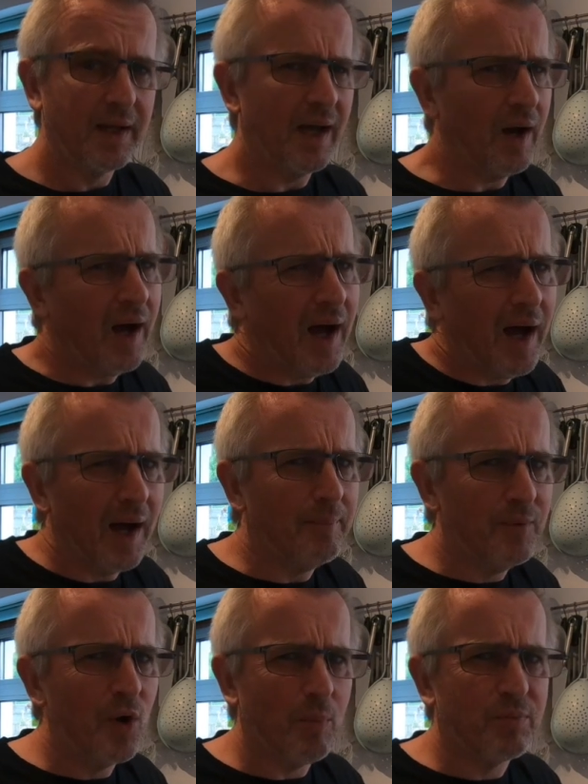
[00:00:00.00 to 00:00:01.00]
Now,
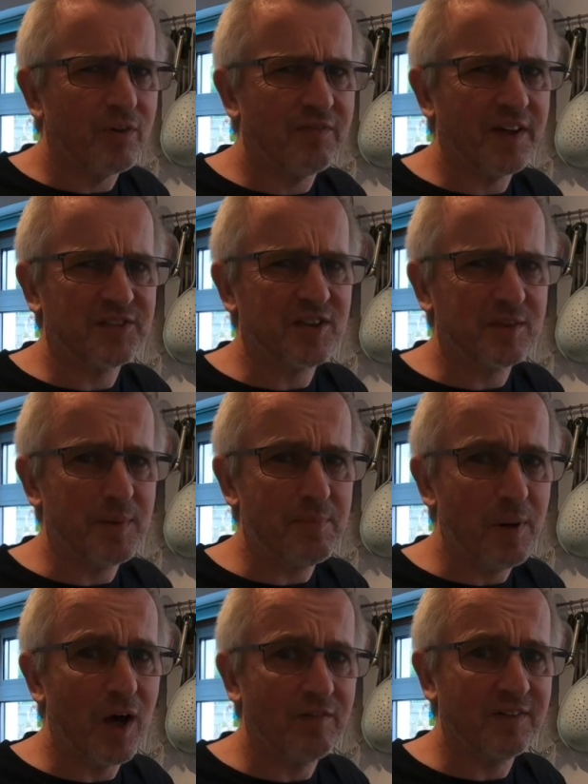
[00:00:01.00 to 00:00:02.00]
I'm not professing to be
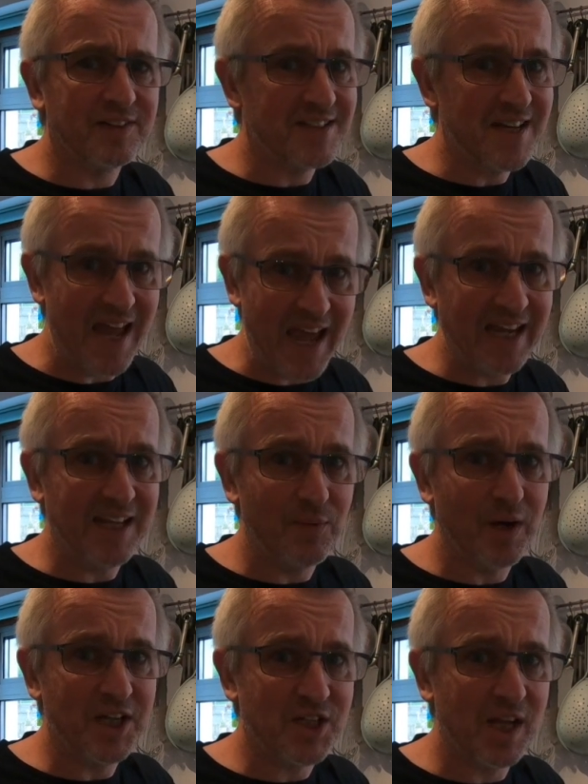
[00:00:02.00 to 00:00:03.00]
perfect in any
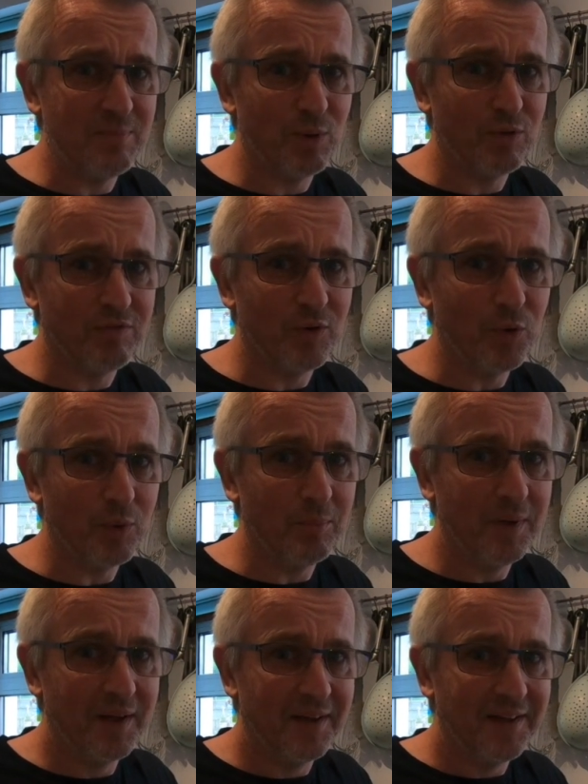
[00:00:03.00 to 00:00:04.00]
way, shape or form.
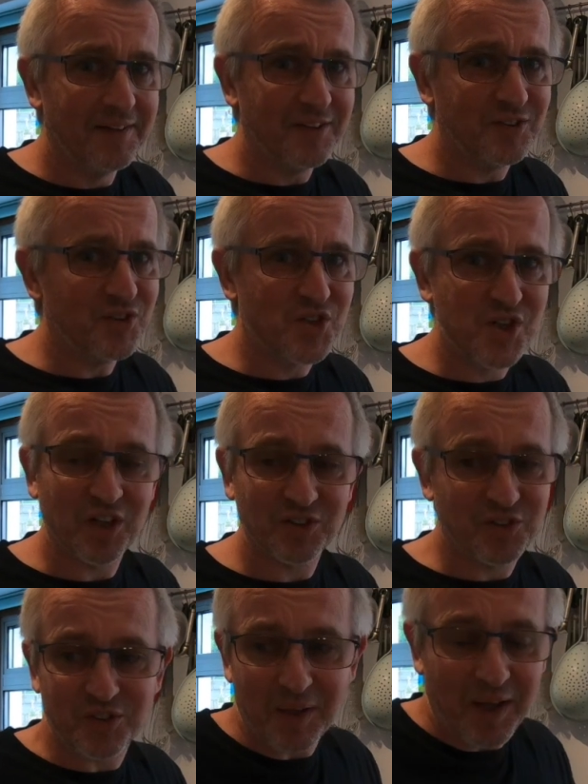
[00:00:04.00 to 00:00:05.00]
This is
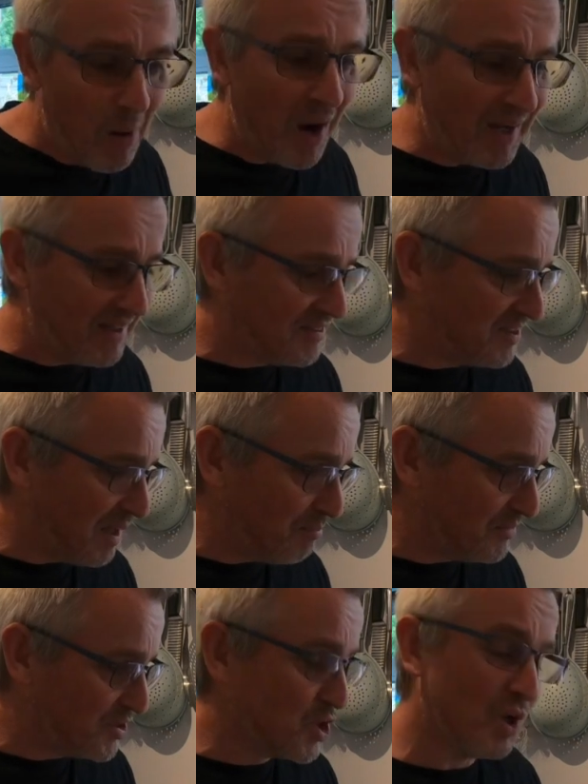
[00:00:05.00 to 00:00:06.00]
just my
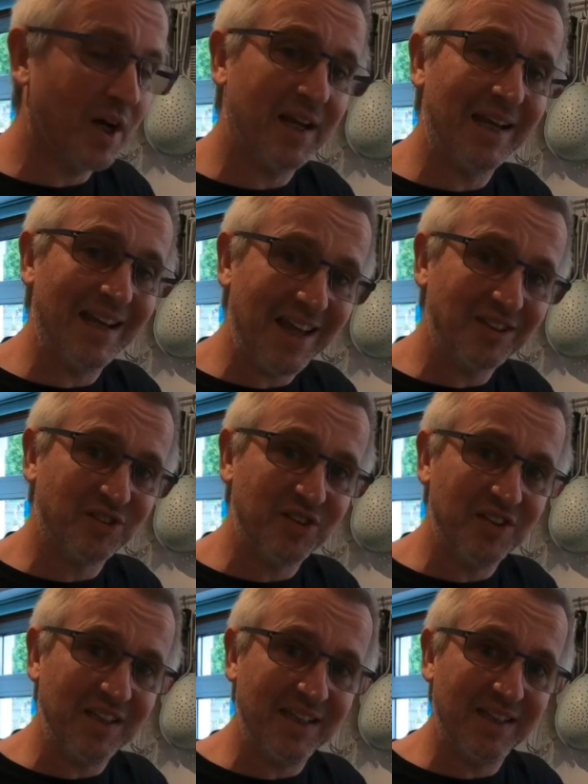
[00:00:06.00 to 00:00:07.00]
attempt to try and
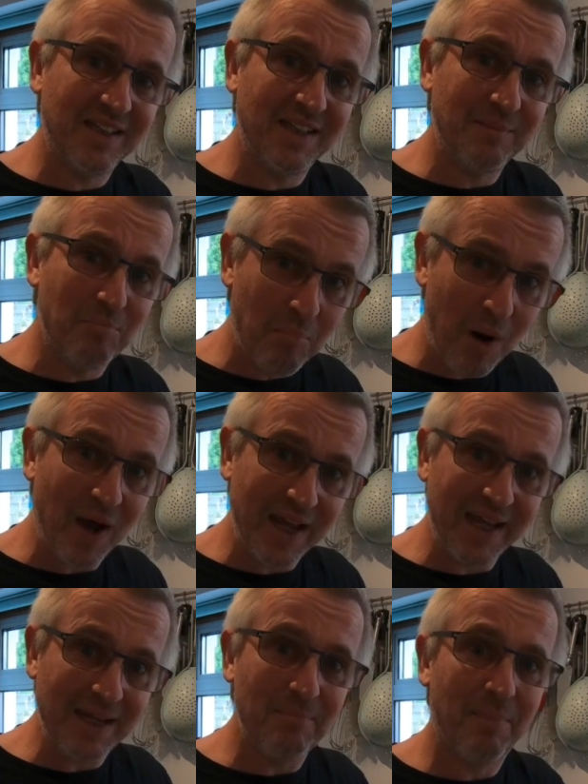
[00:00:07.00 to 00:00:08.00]
lessen
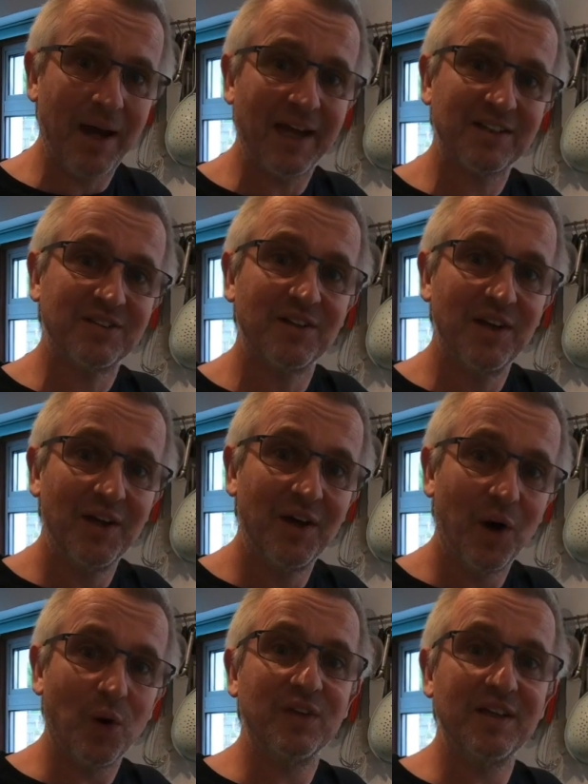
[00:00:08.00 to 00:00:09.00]
my impact
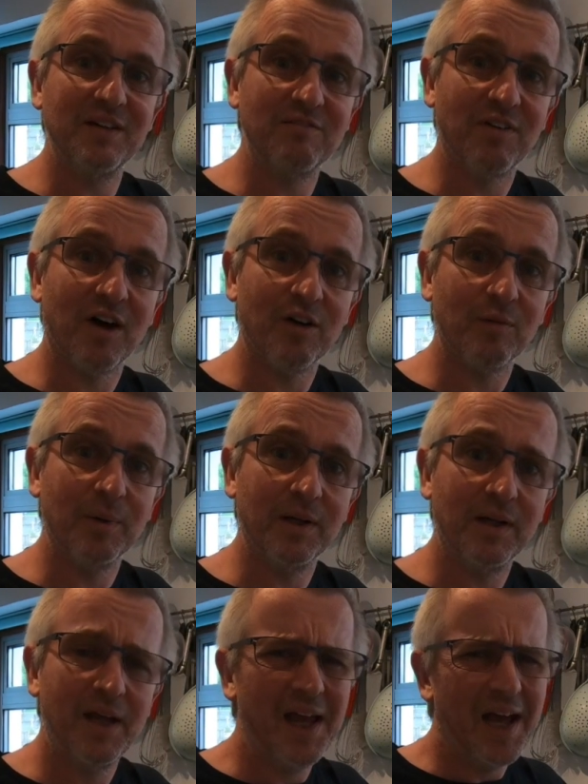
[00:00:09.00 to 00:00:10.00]
on the
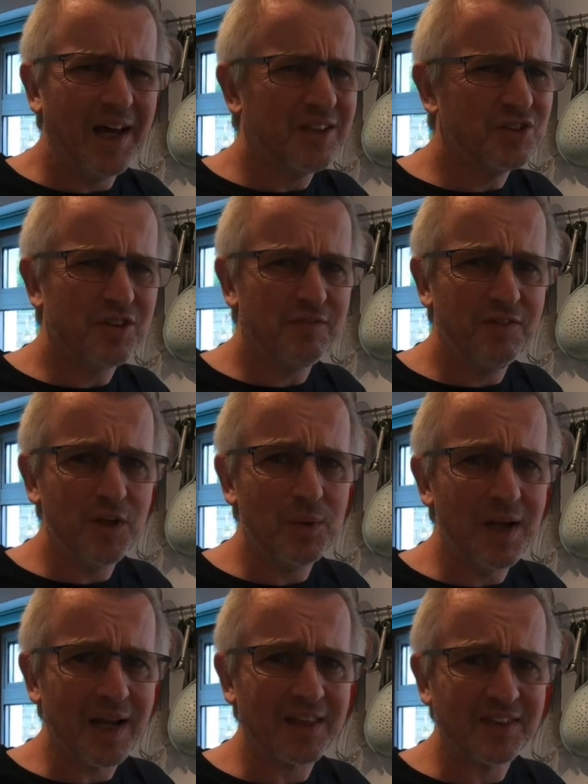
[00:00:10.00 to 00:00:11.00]
environment. And there's a few
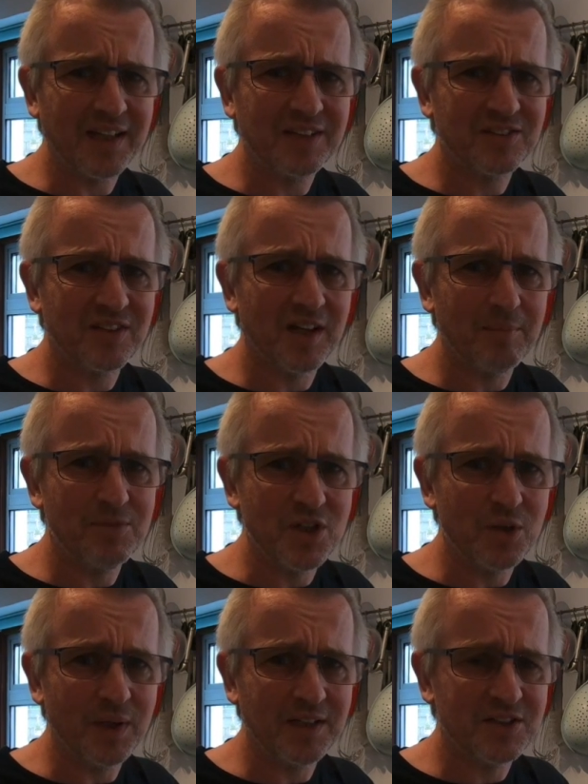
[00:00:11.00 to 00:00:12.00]
little things that I'm
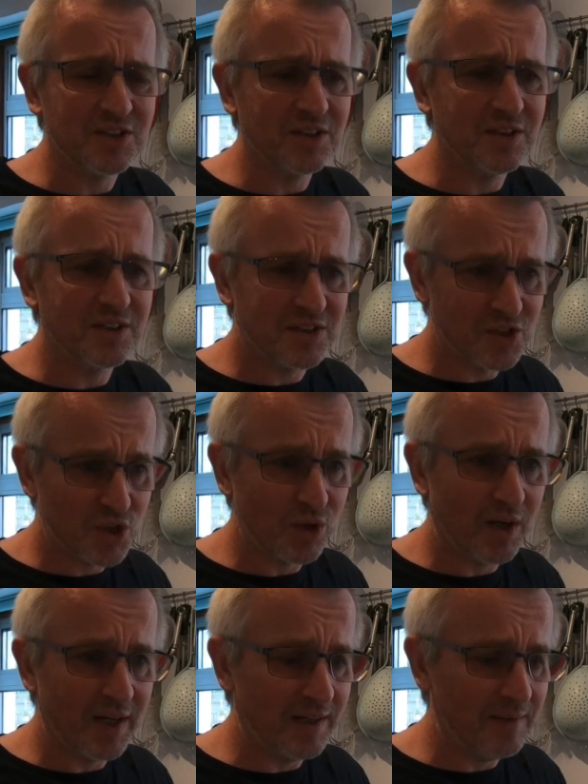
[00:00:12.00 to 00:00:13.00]
doing to
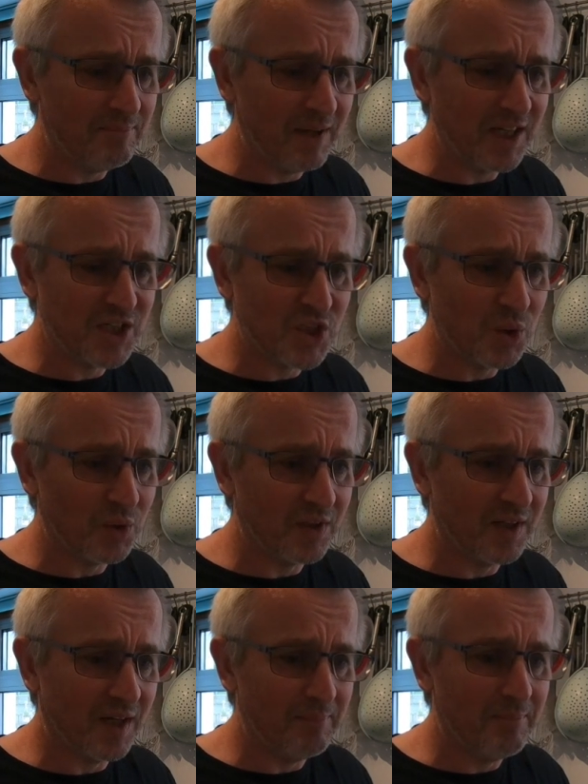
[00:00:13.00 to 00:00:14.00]
try and make sure
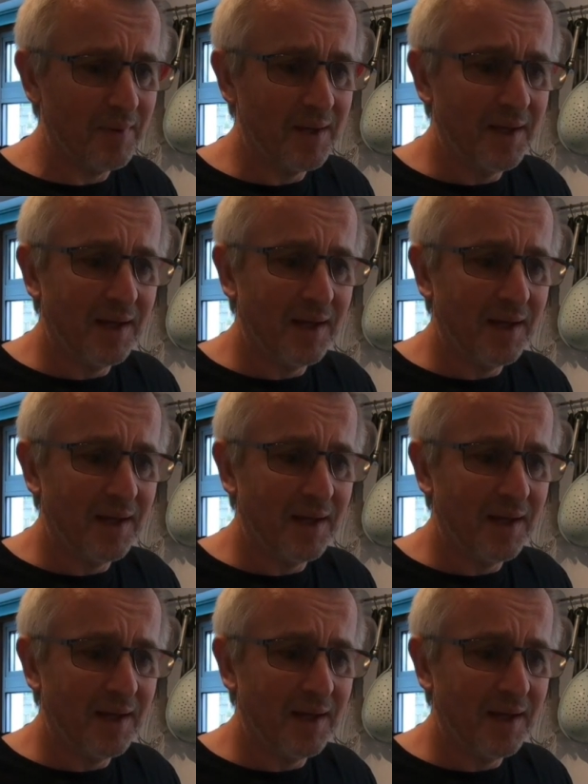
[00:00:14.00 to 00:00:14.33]
that I'm